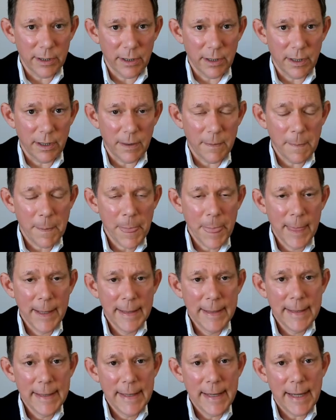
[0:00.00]
law.
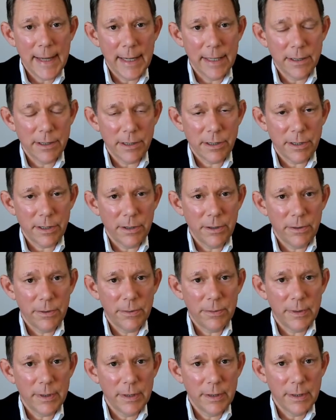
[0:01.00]
And so
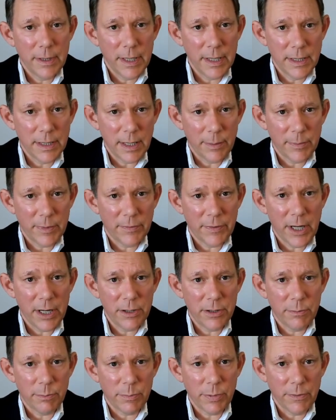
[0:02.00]

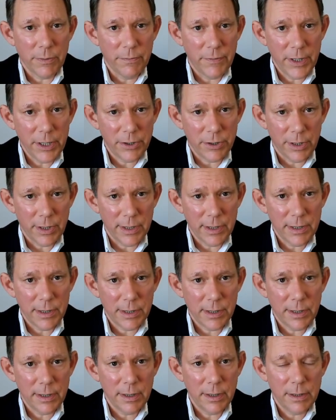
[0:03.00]
indemnification
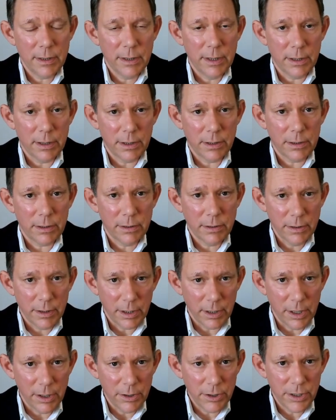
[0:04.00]
provisions that are
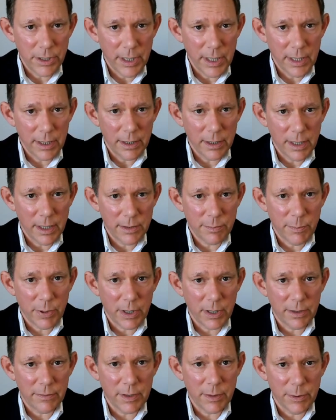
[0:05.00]
negotiated as
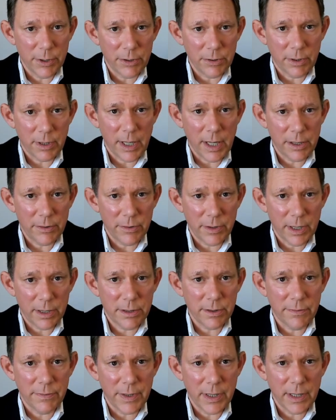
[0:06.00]
part of commercial contracts
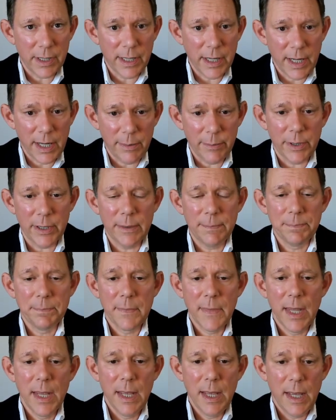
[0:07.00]
are very common.
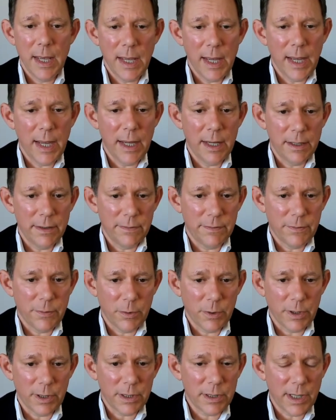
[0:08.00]
And
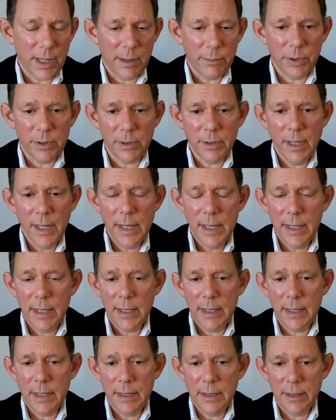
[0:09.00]
for example,
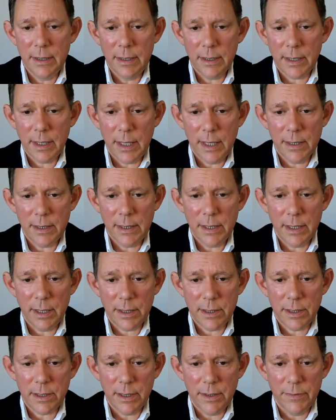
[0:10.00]
in the
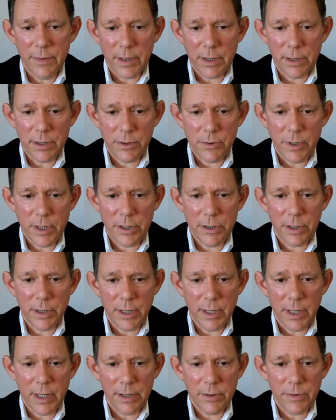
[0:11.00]
context of a construction
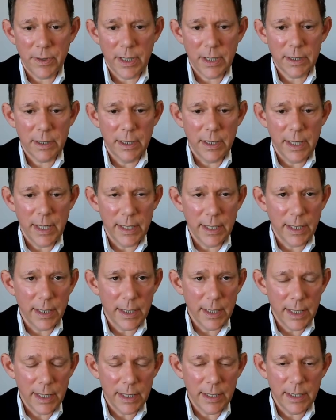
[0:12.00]
contract, the
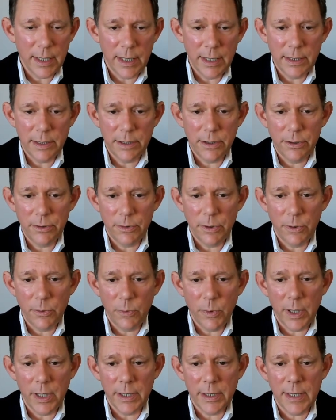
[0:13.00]
AIA
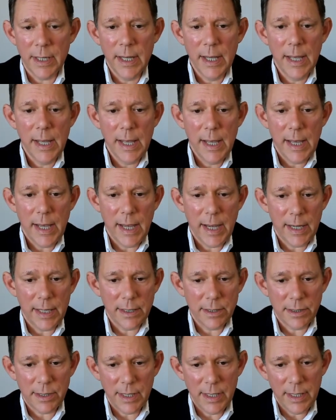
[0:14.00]
A201
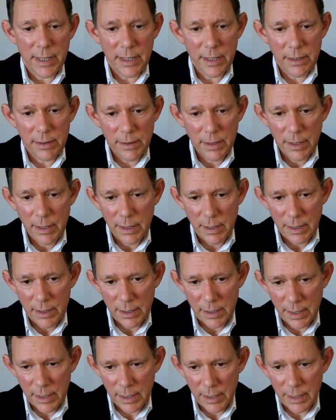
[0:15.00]
has
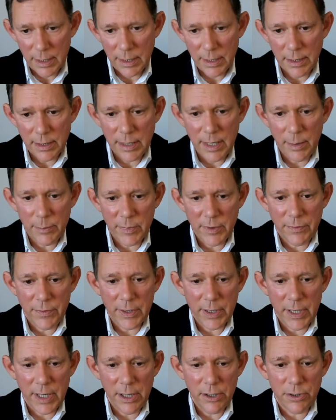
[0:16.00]
an
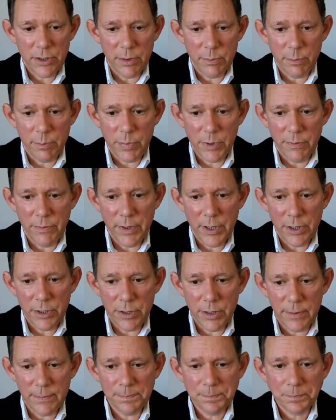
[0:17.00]
indemnification
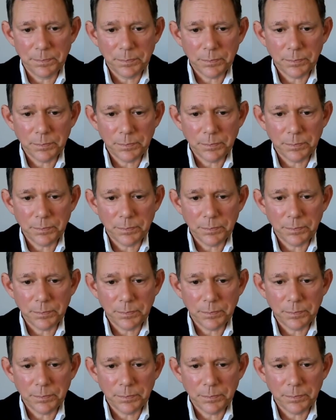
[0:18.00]
provision